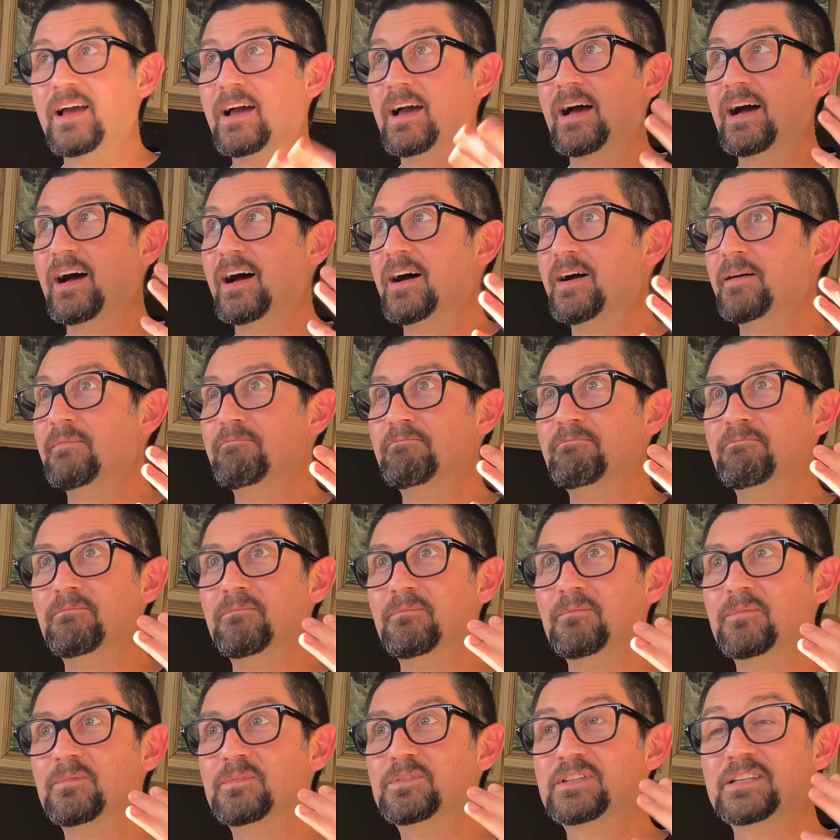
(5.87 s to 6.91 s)

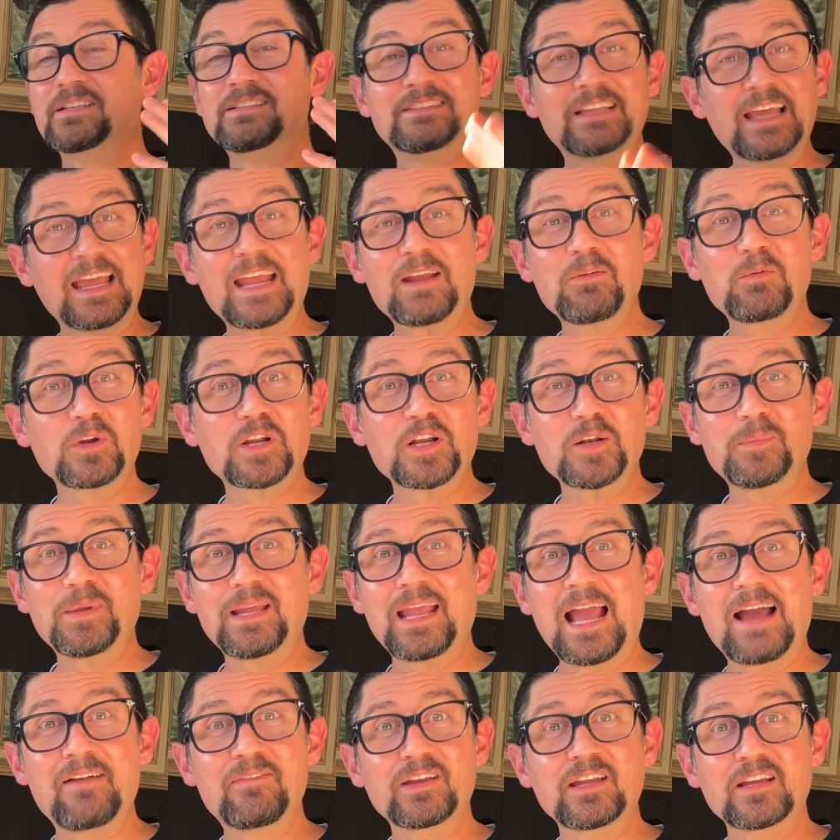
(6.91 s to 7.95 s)
Today we're gonna be
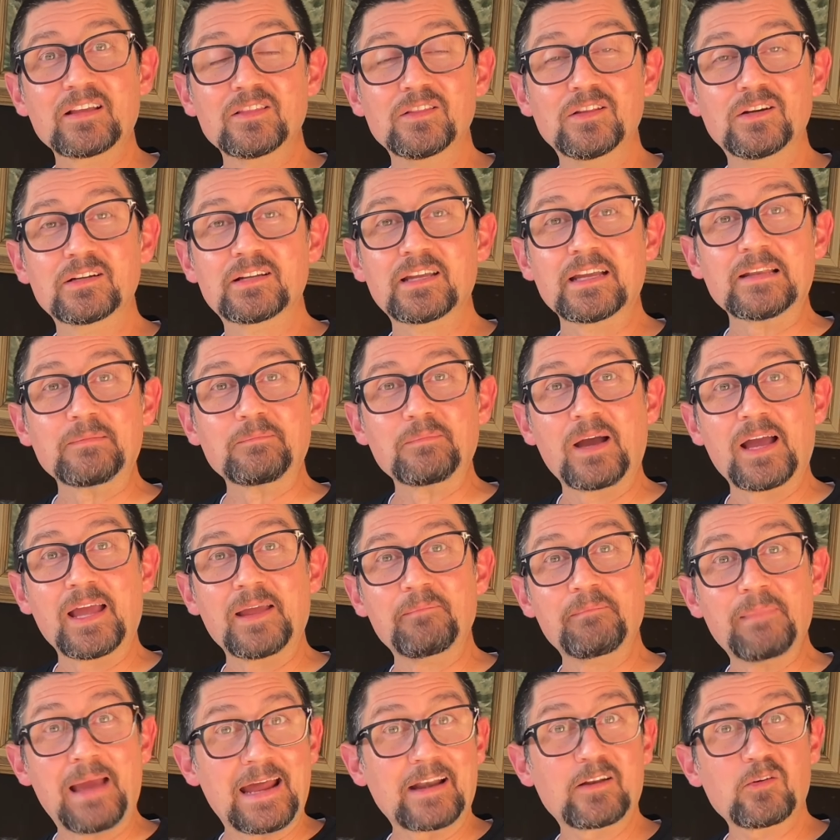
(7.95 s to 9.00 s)
having a look at my
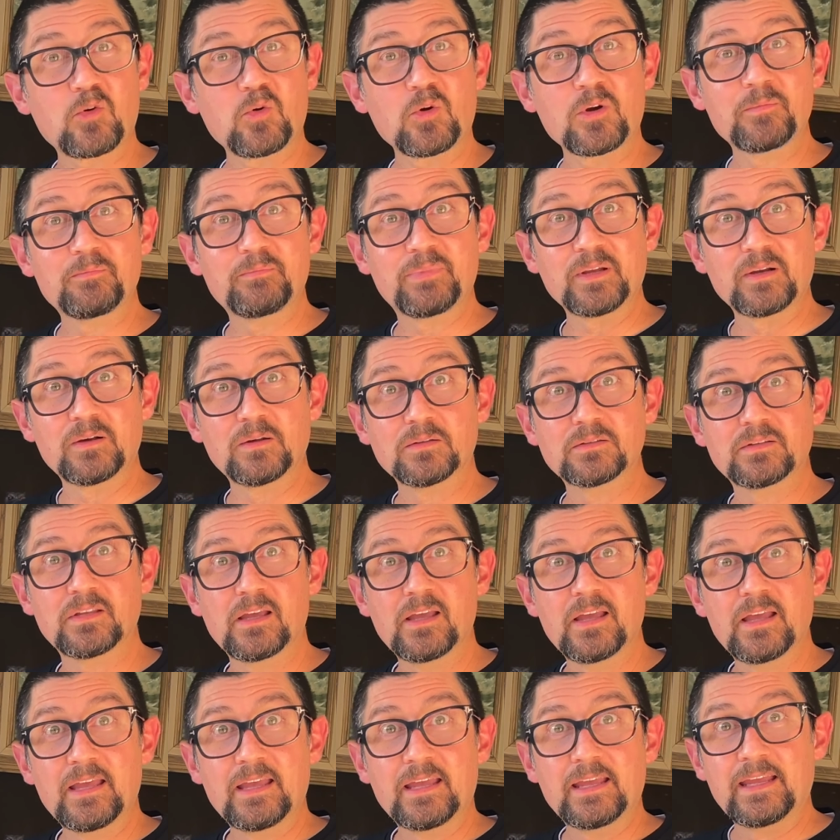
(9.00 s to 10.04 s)
Matterhorn build.
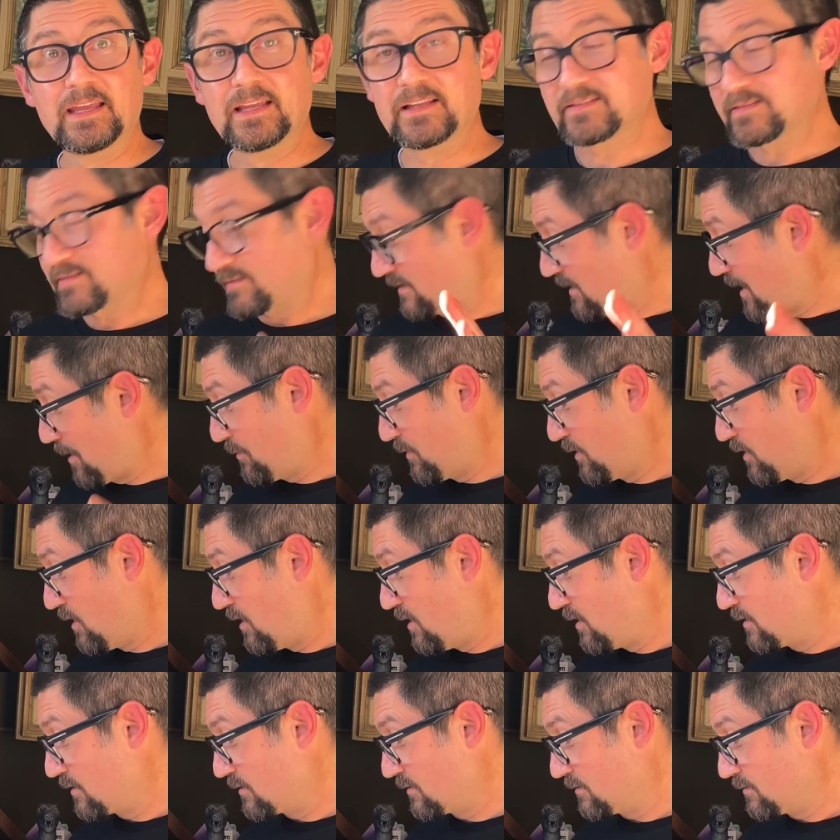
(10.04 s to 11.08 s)
It's come
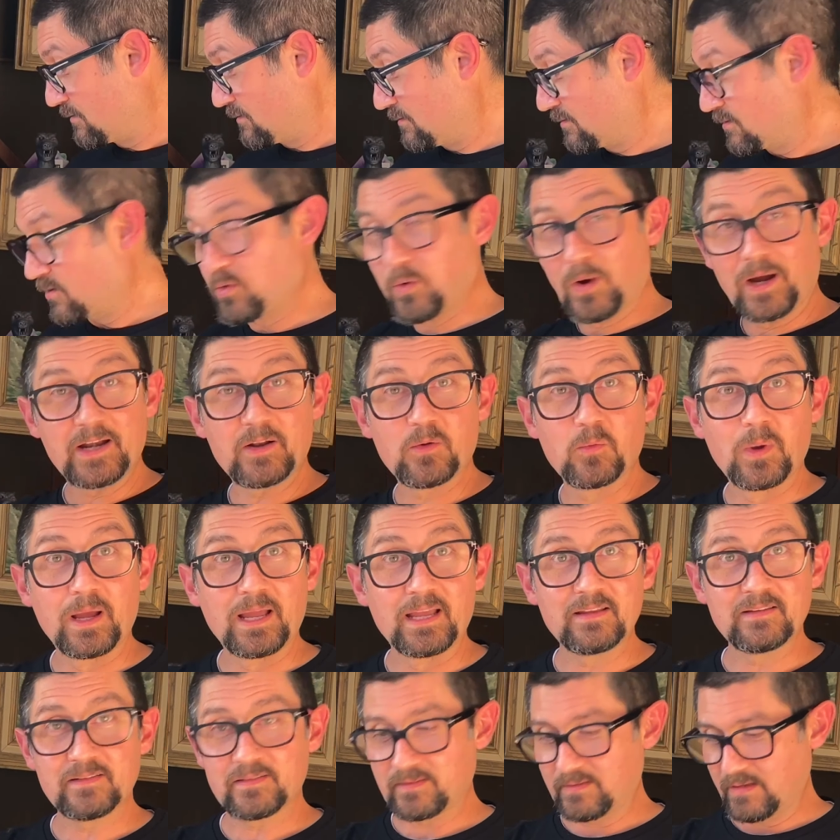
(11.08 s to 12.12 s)
along quite a
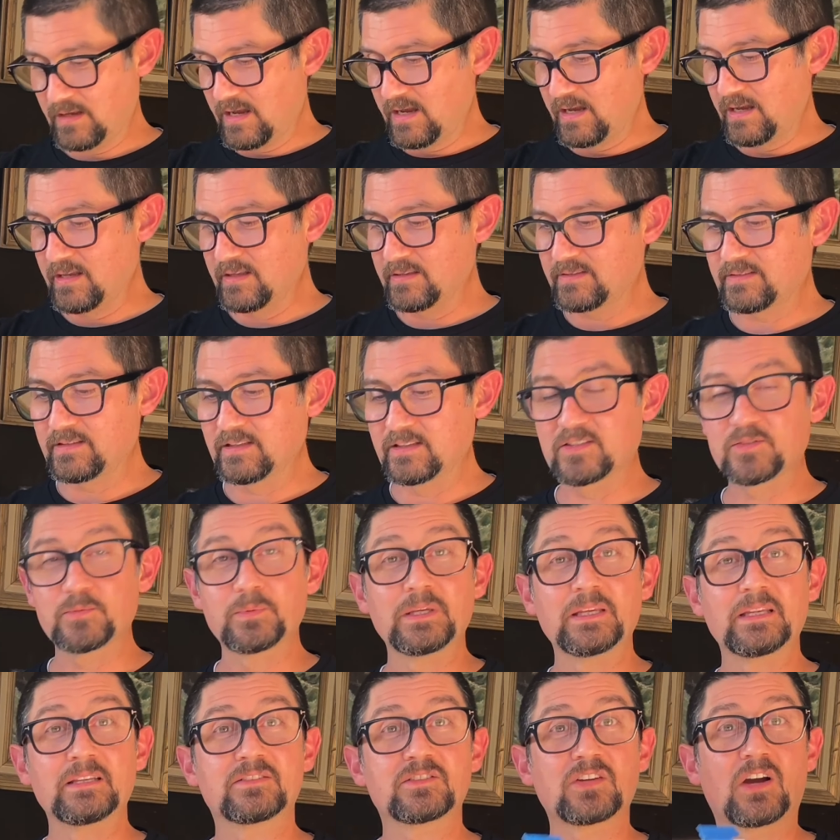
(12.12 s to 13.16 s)
ways since
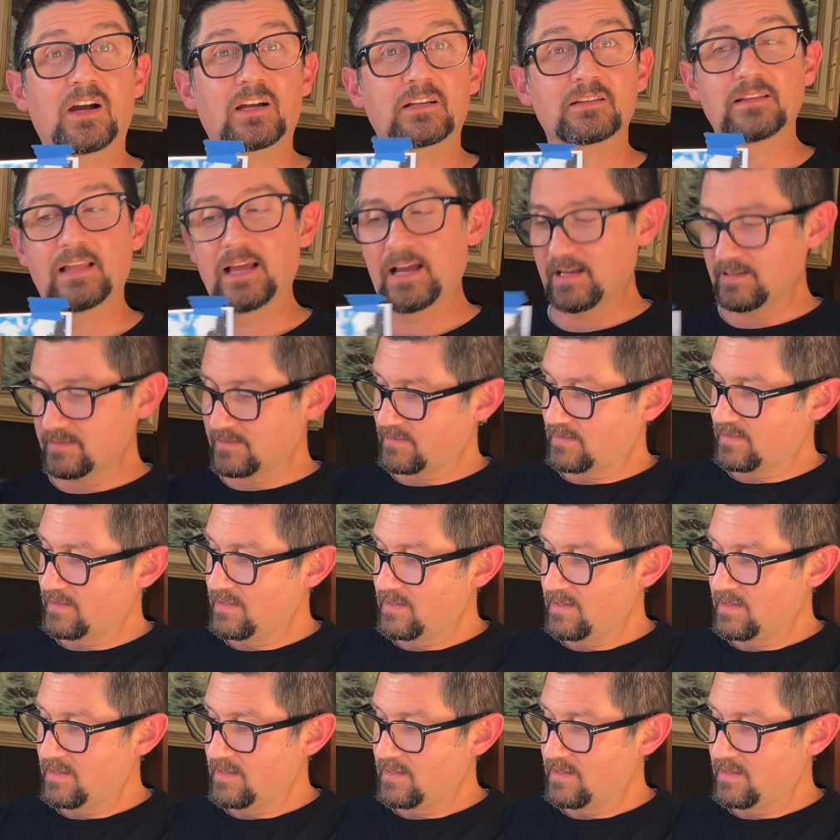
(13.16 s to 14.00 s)
we talked last.